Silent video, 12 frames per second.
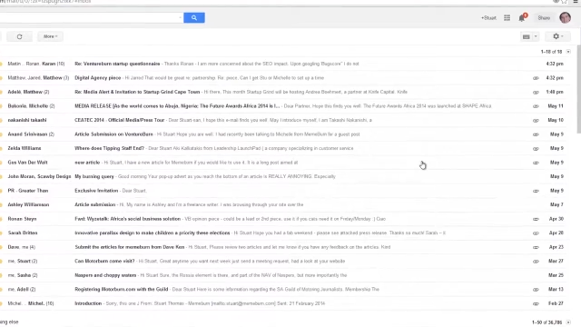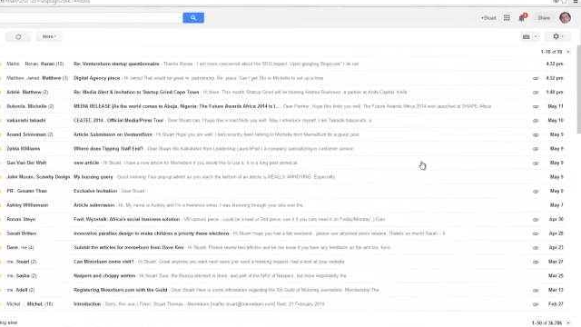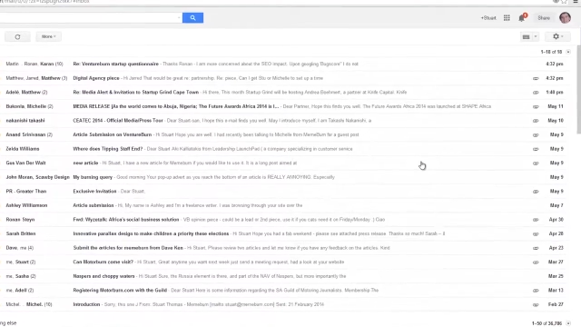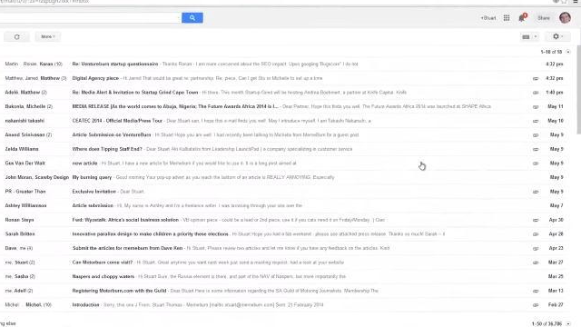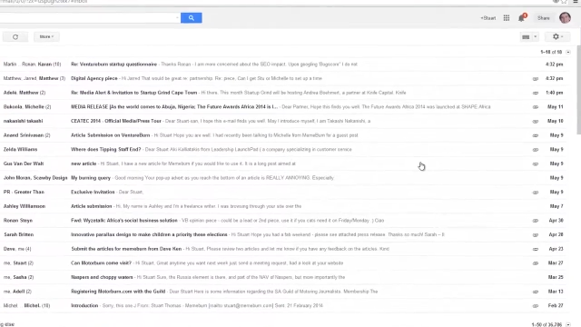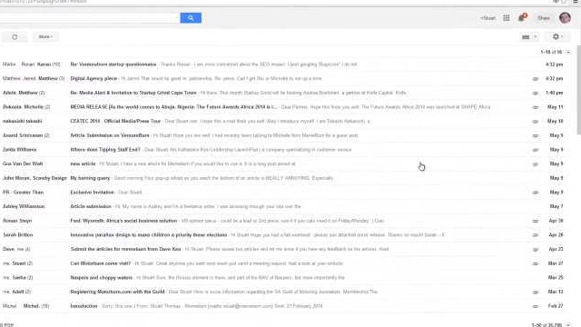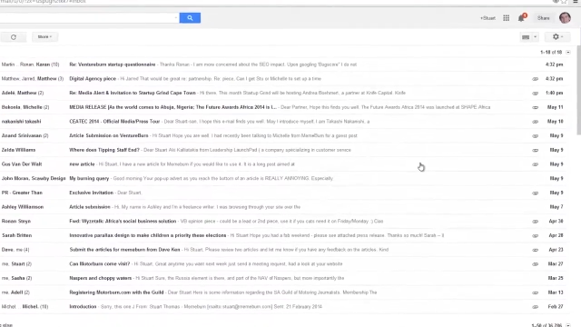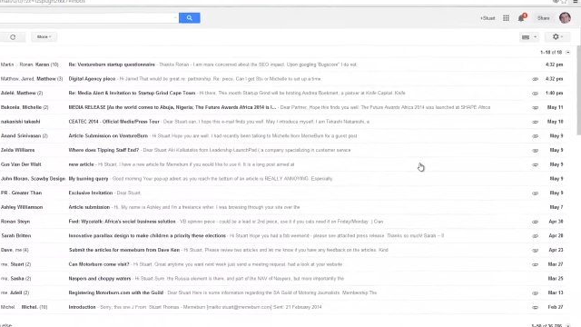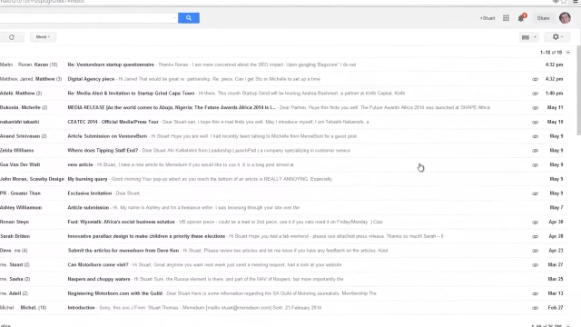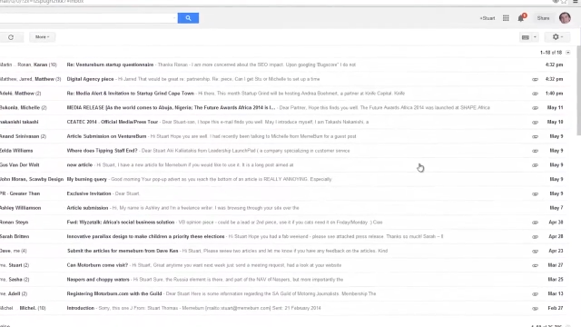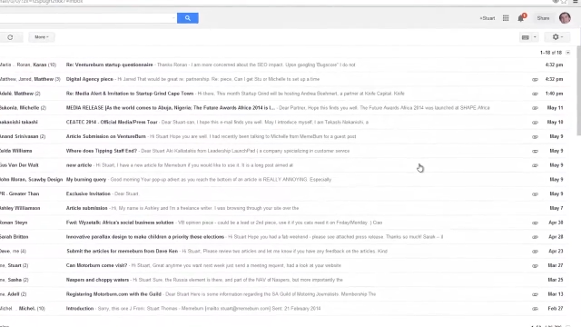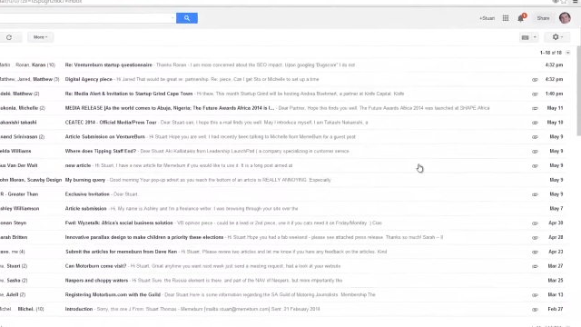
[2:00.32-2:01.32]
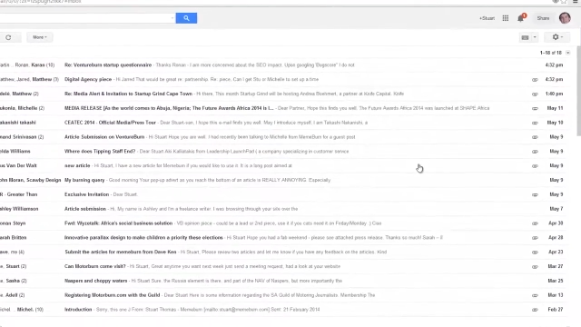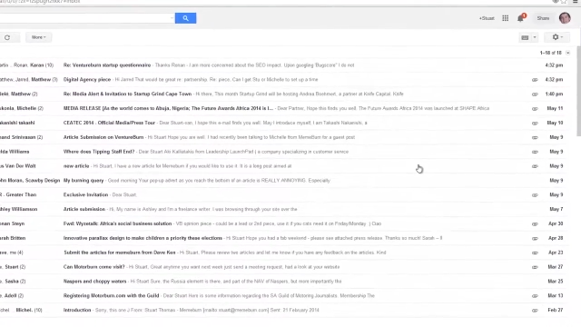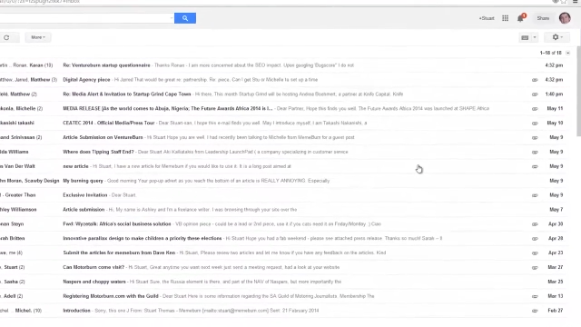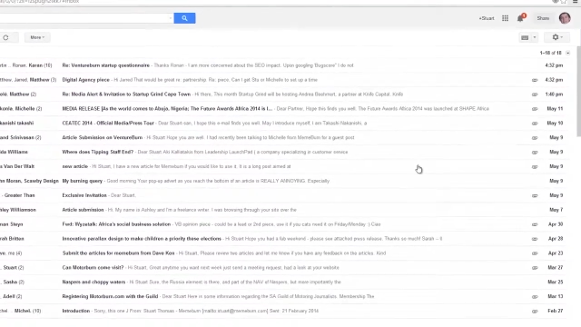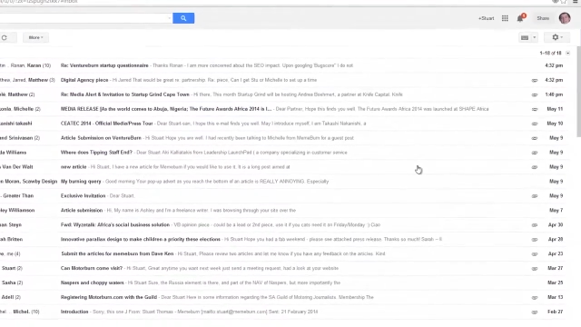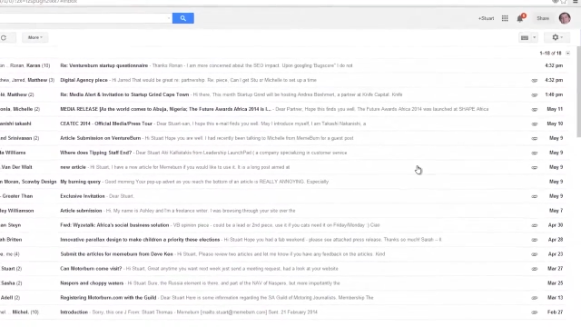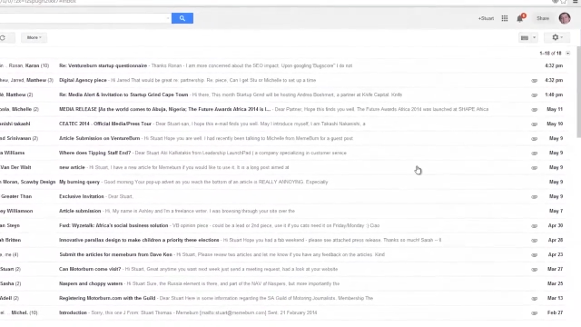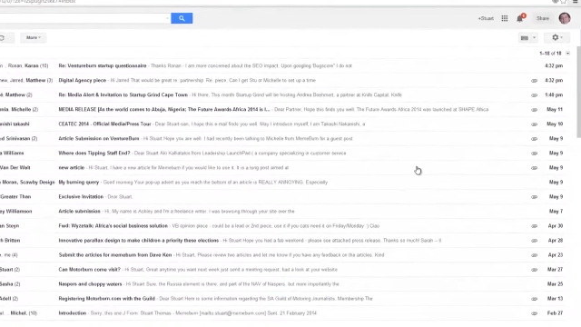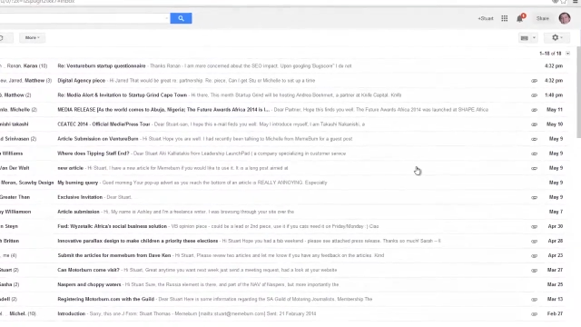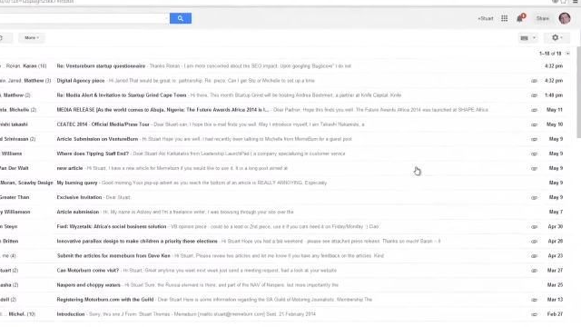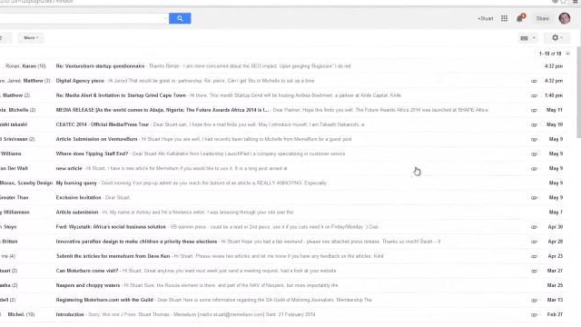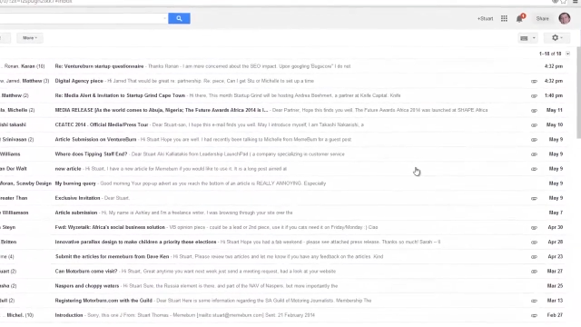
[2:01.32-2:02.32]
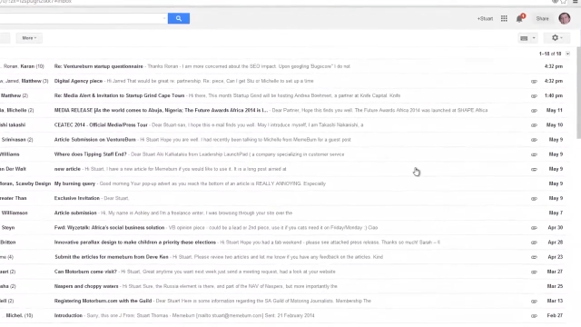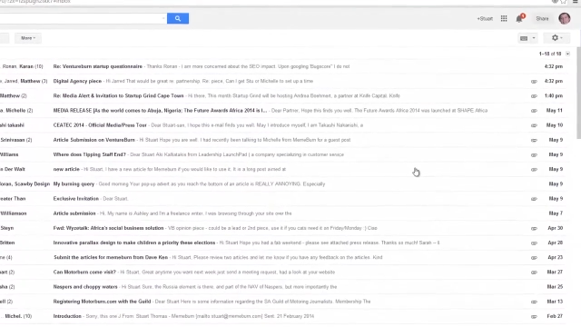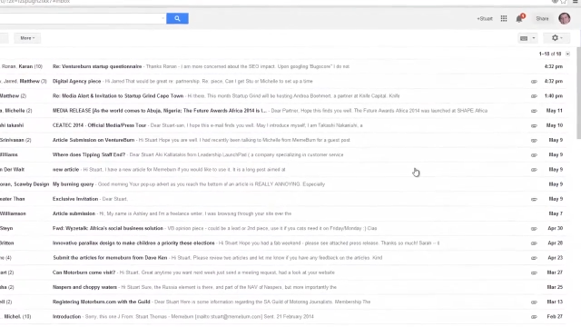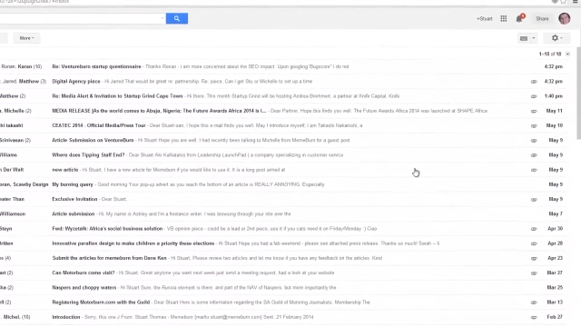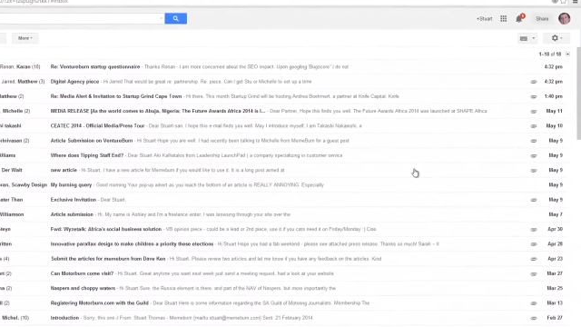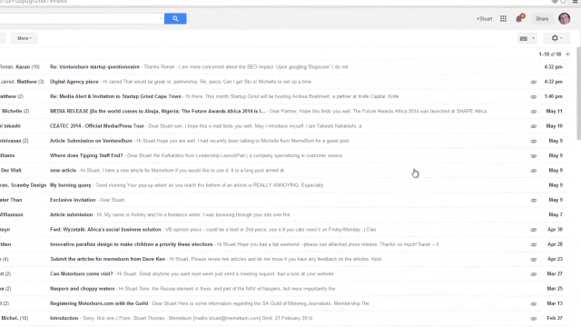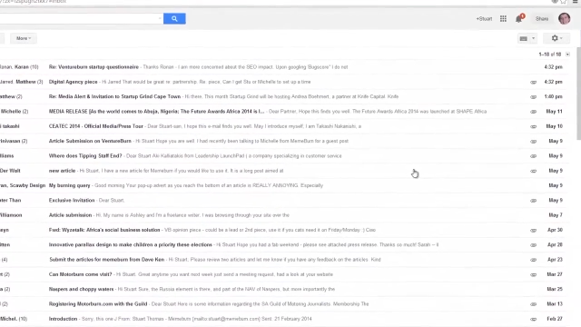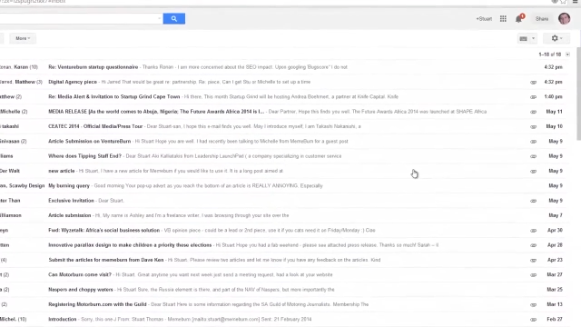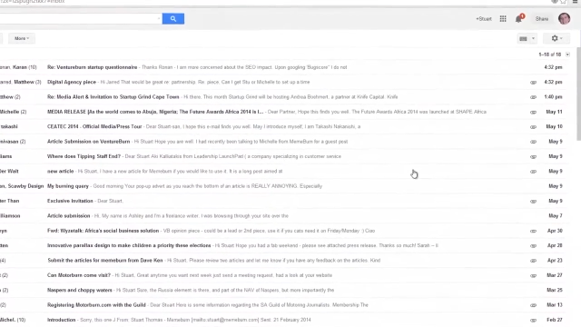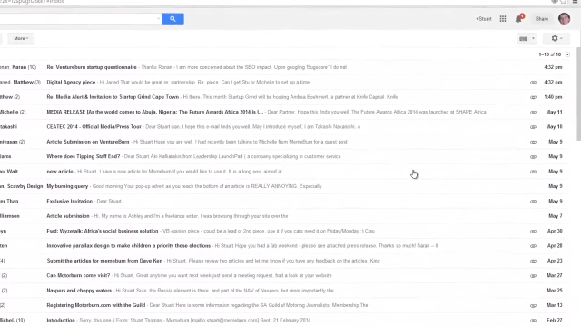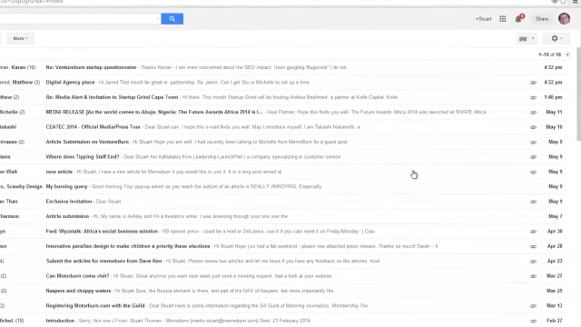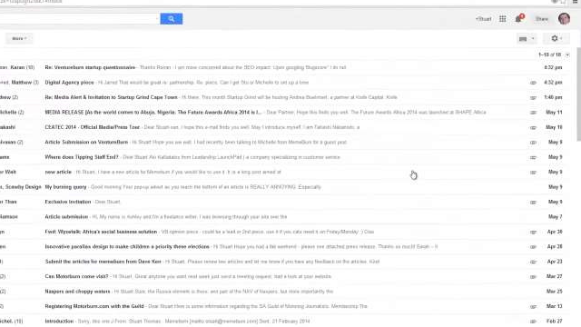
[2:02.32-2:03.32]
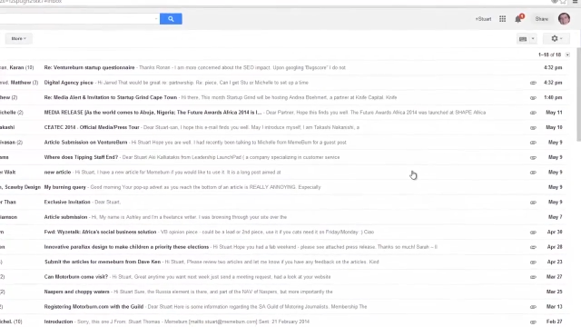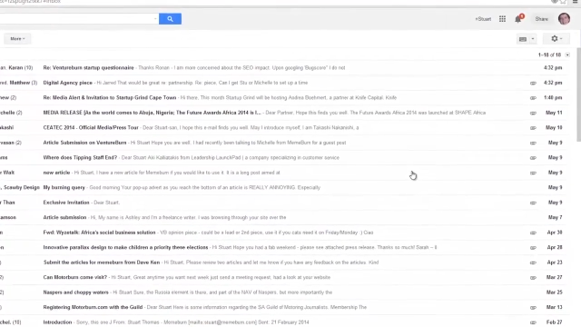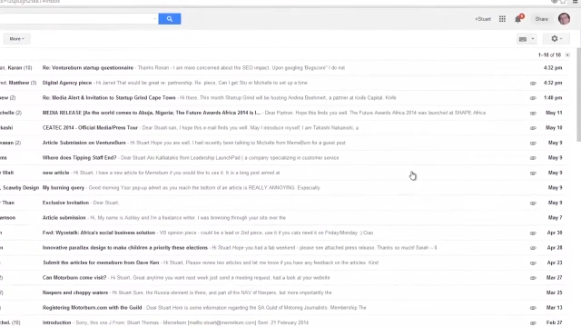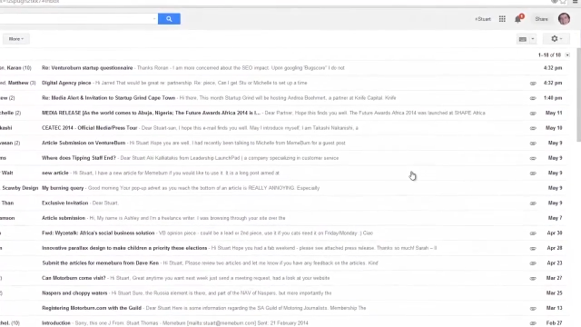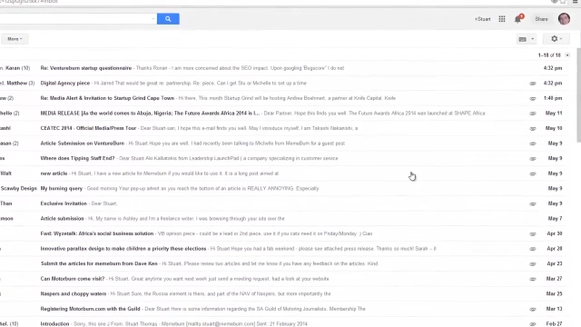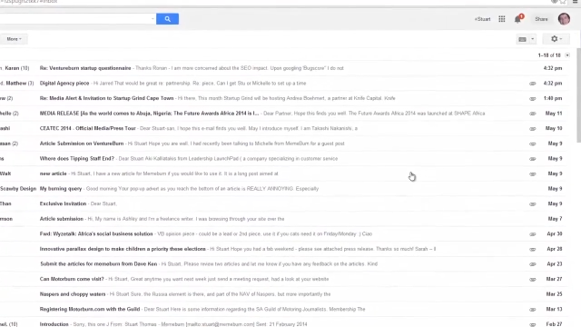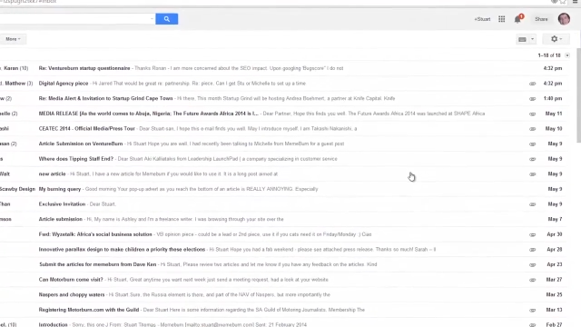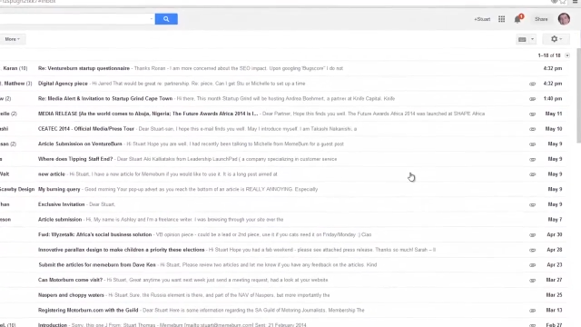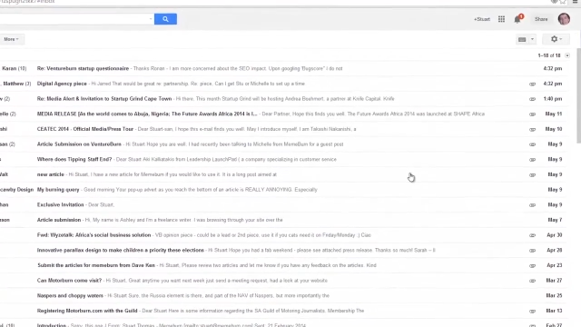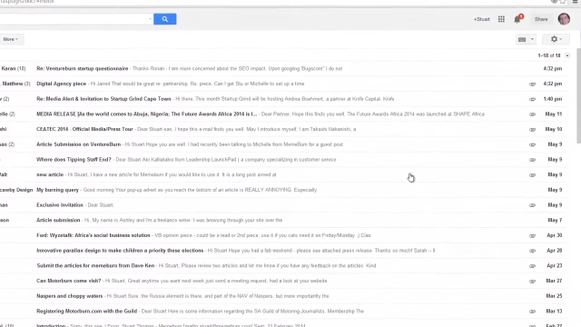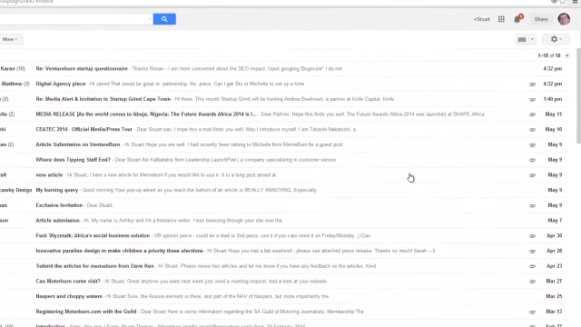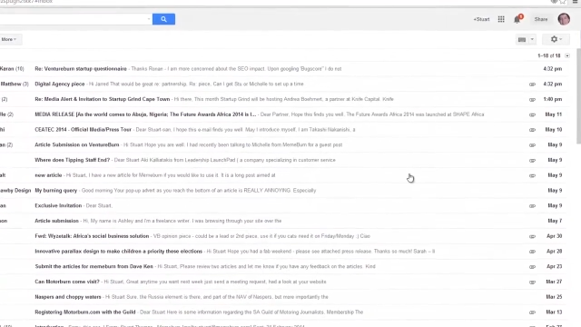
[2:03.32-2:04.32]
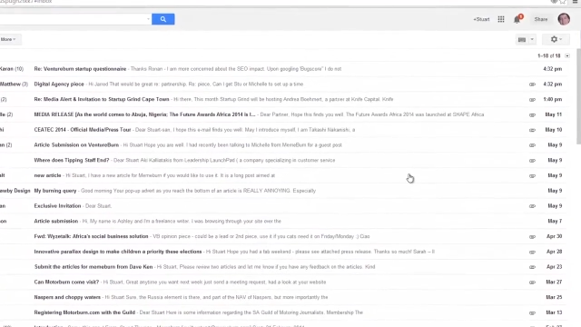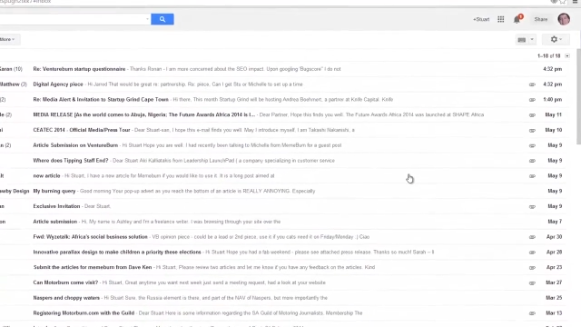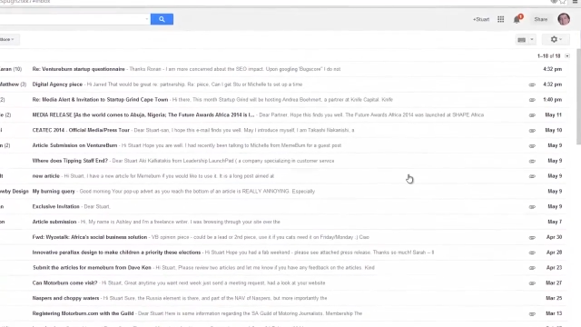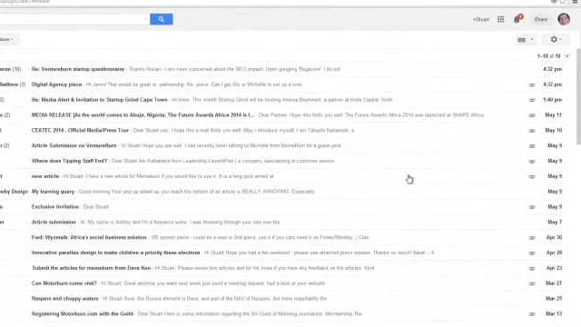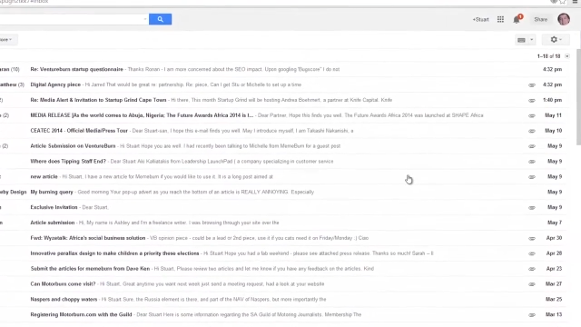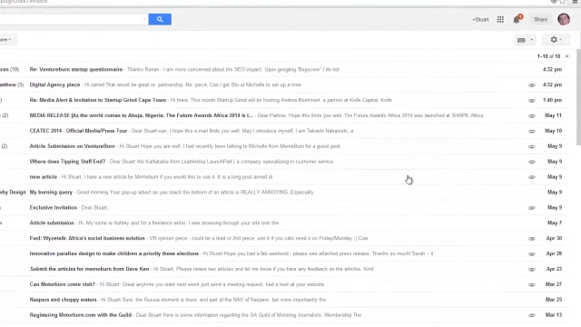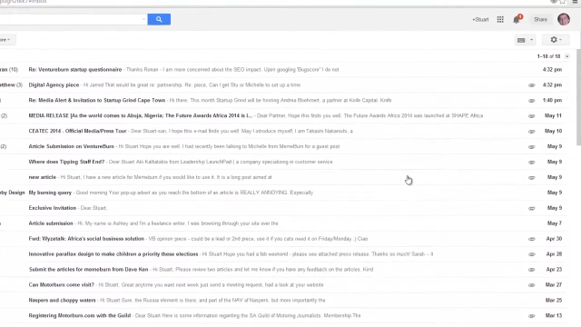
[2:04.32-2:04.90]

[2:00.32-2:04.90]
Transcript: No face is visible, so there are no lips to read.